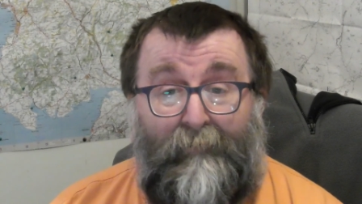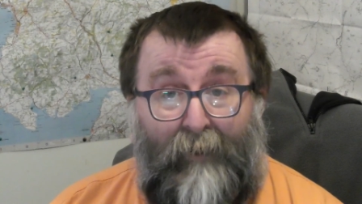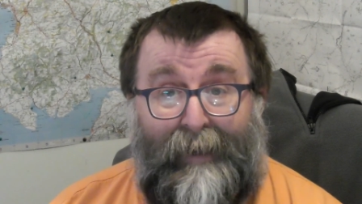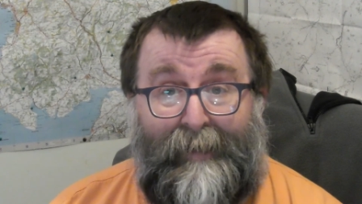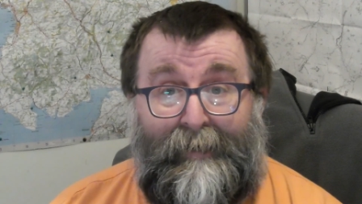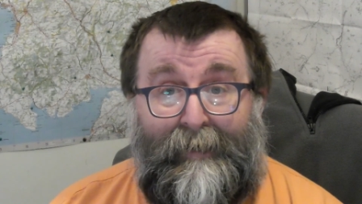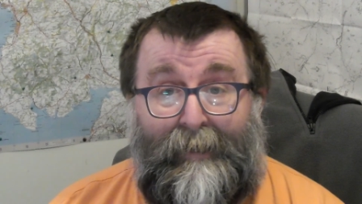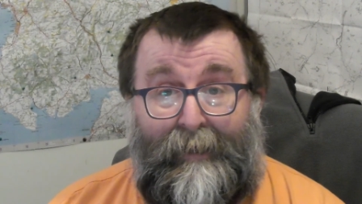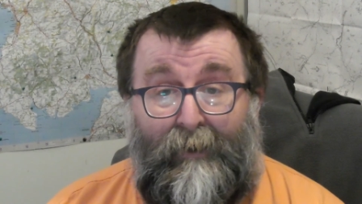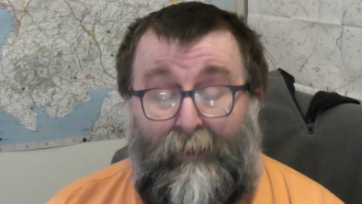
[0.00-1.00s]
Right,
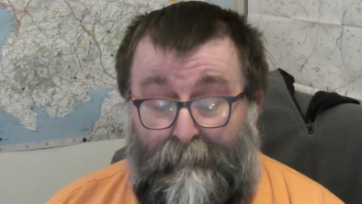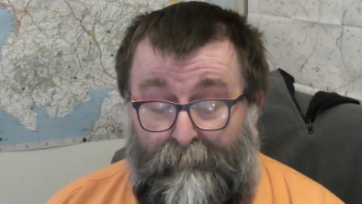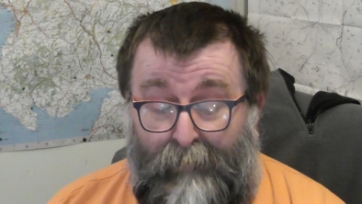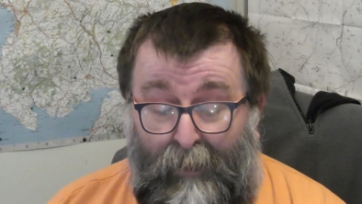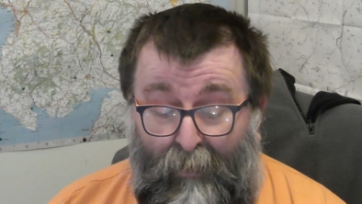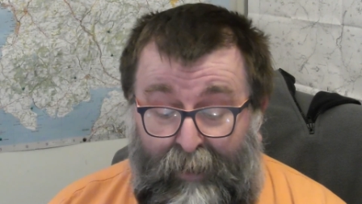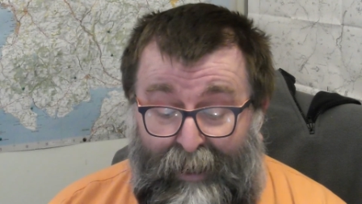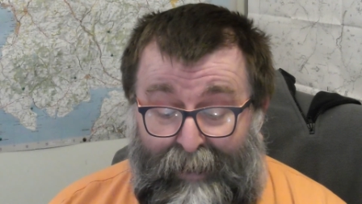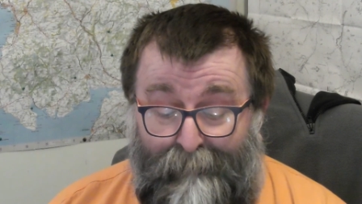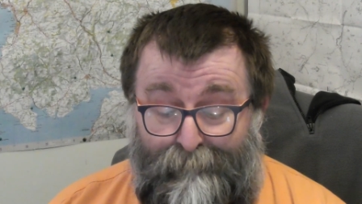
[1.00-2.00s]

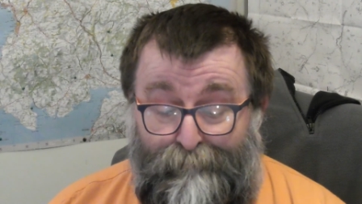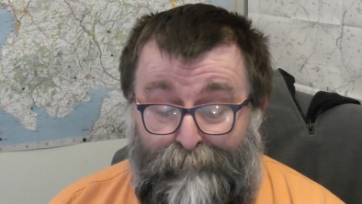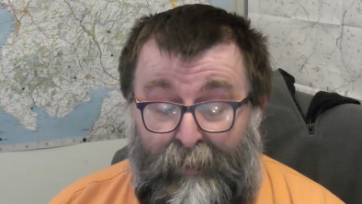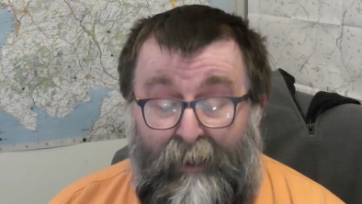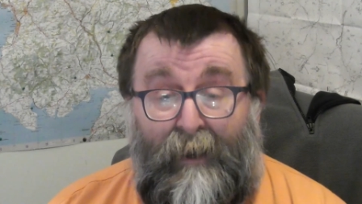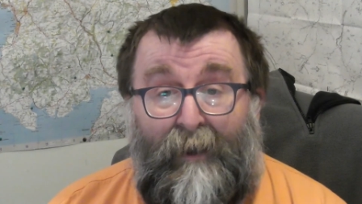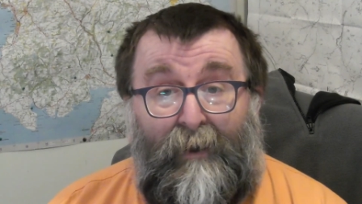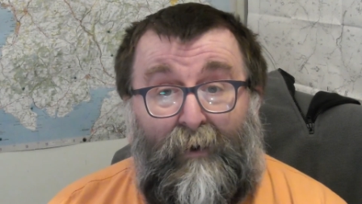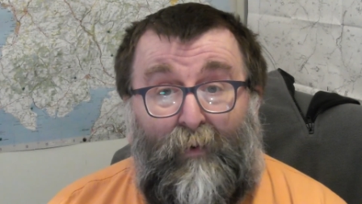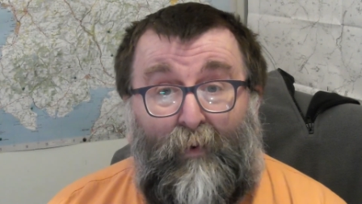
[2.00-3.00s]
okay.
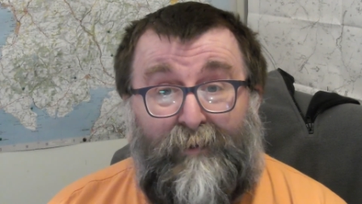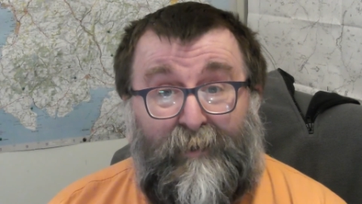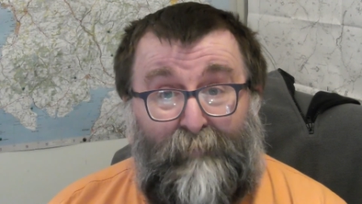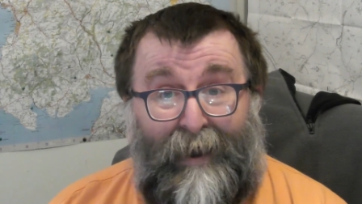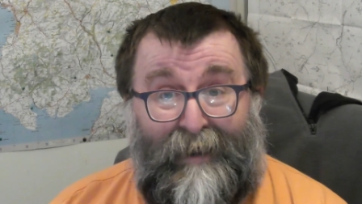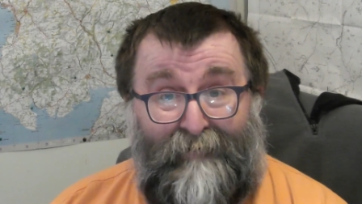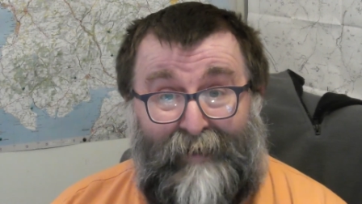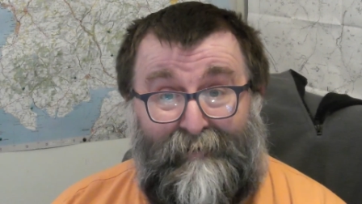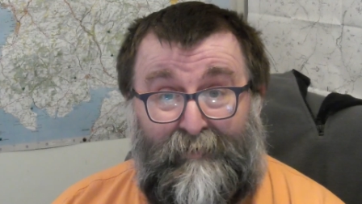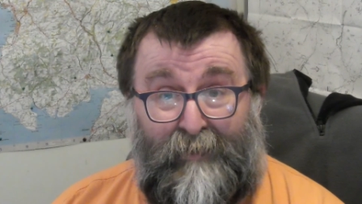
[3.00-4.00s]
What's the
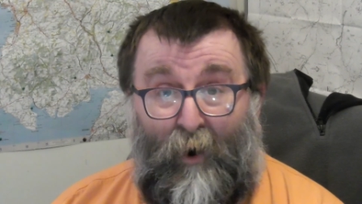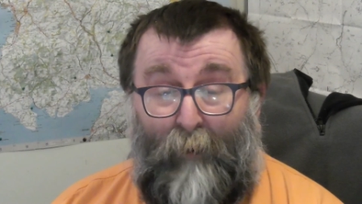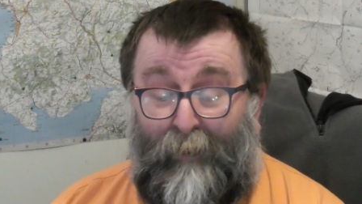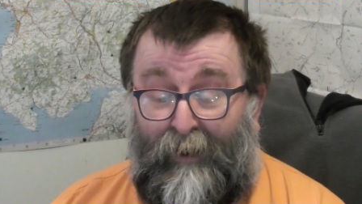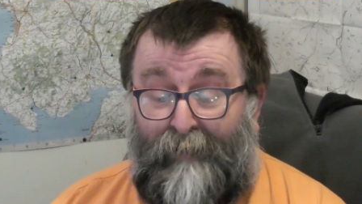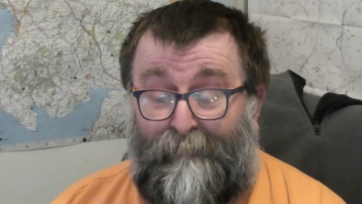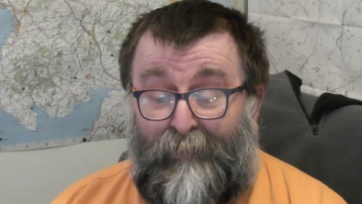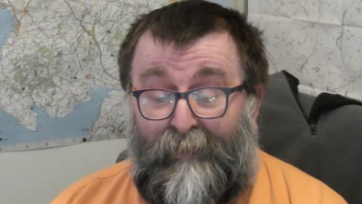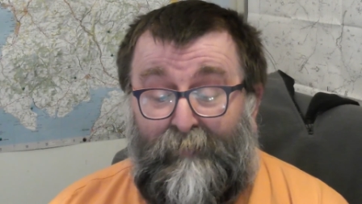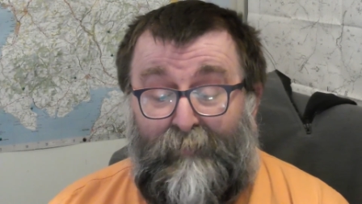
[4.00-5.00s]
background to COPPA?
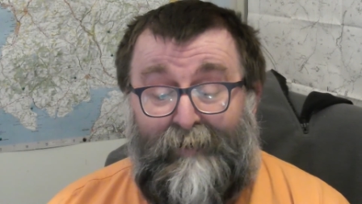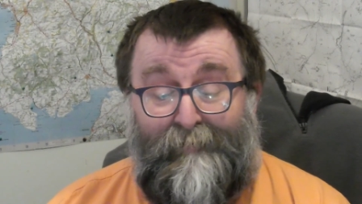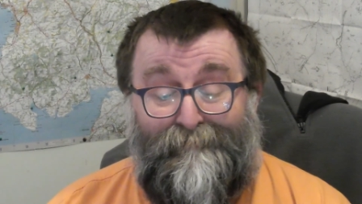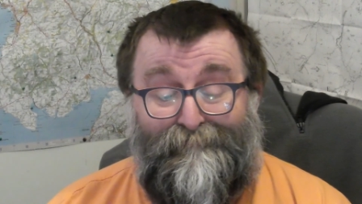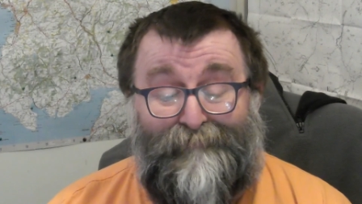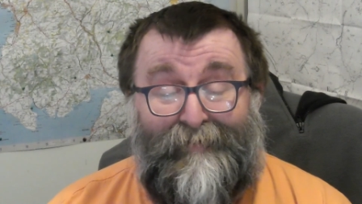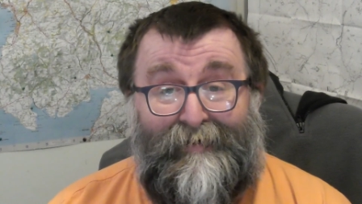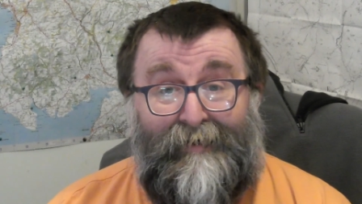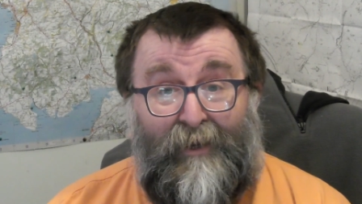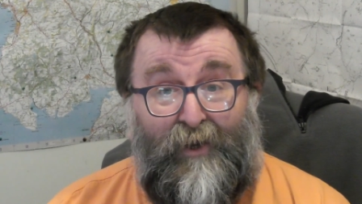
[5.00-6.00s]
Well,
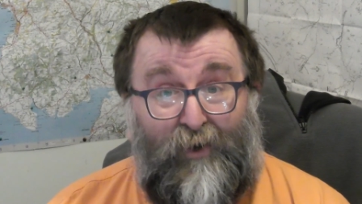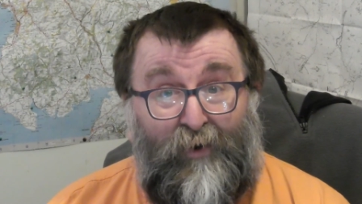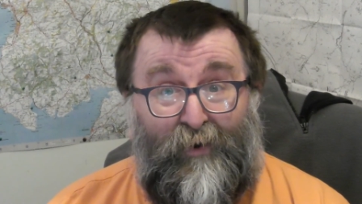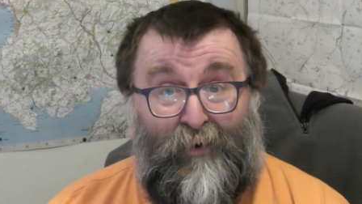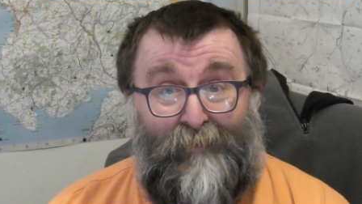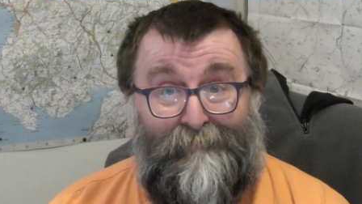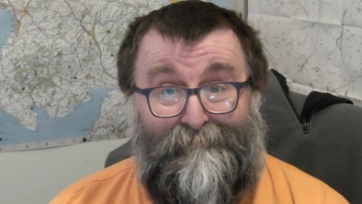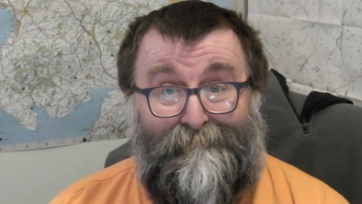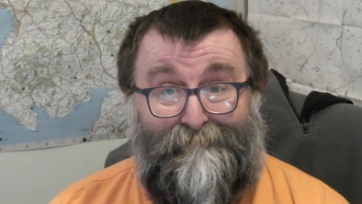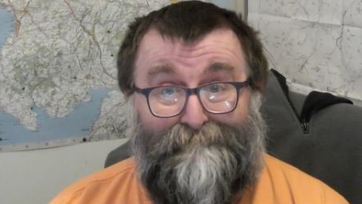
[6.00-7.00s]
Google
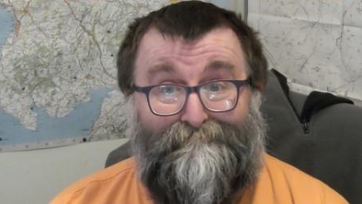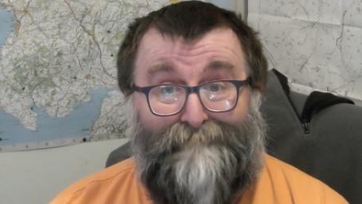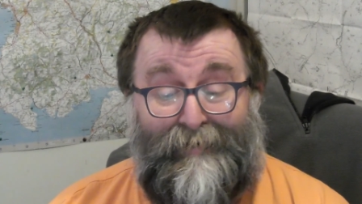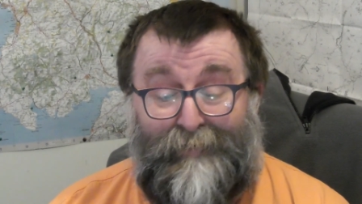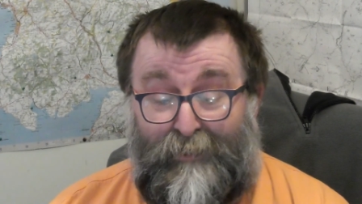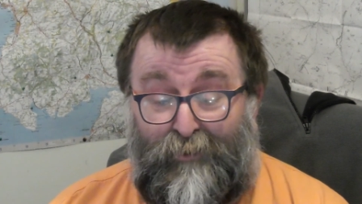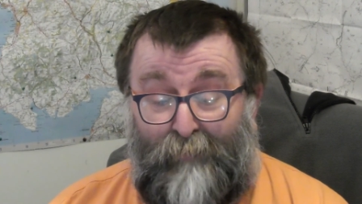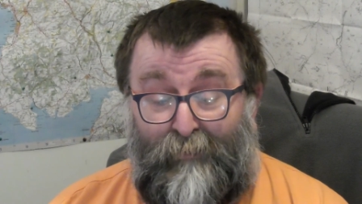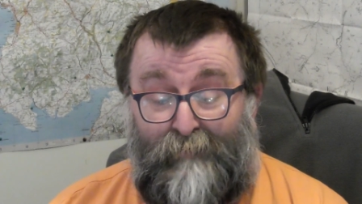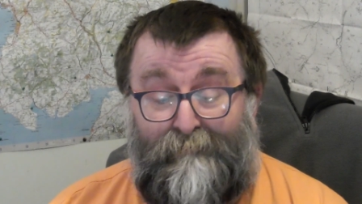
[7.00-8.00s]
is in
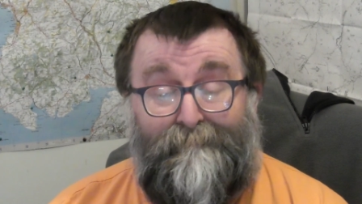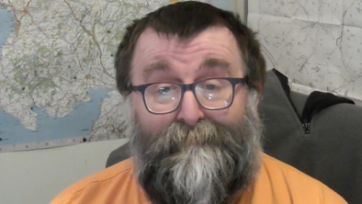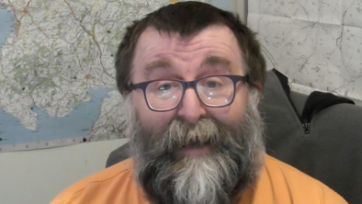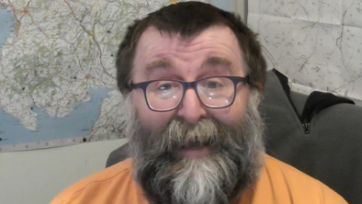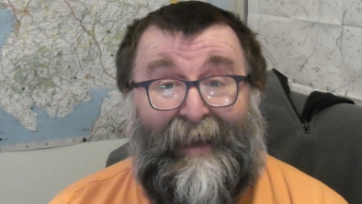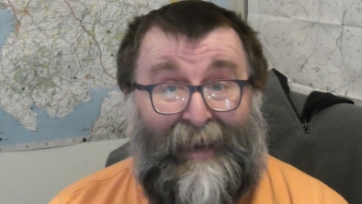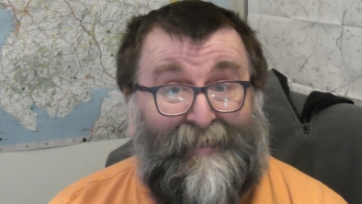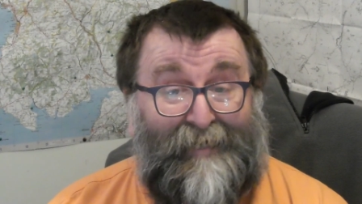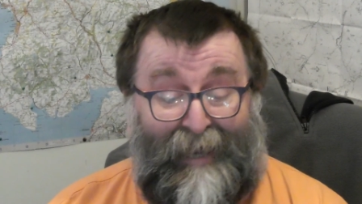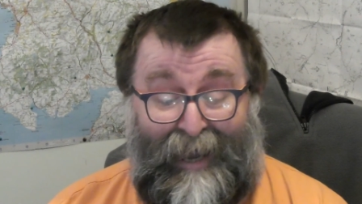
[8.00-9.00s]
trouble
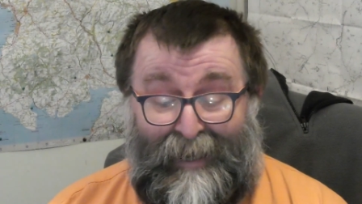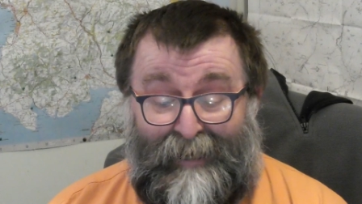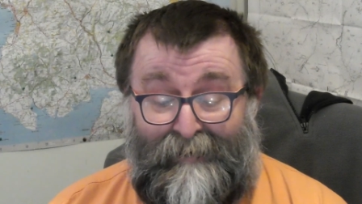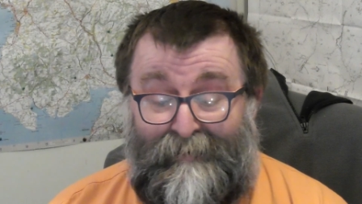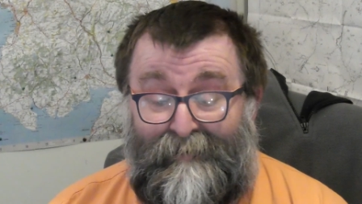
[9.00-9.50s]
yet again